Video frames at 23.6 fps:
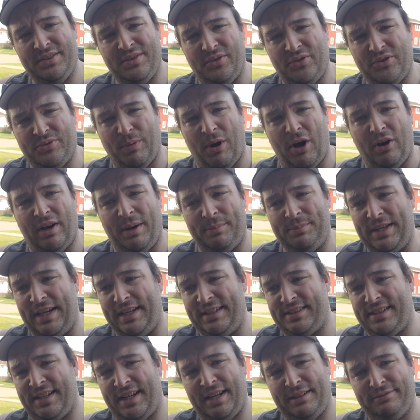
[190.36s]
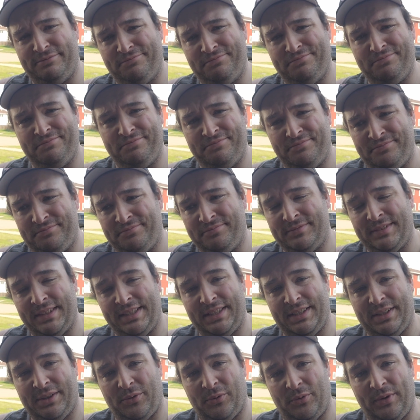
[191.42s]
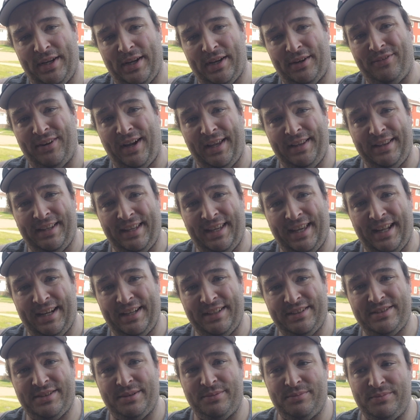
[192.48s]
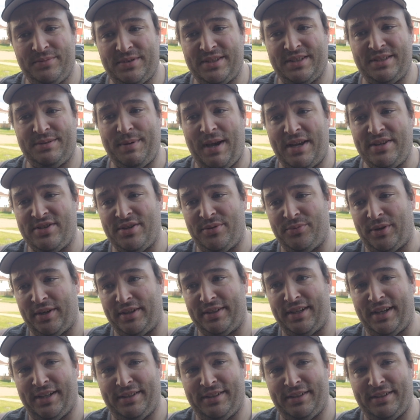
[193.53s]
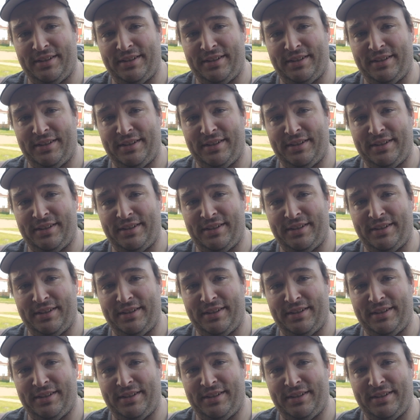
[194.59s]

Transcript: Small update today. We are finally getting some suspension work done.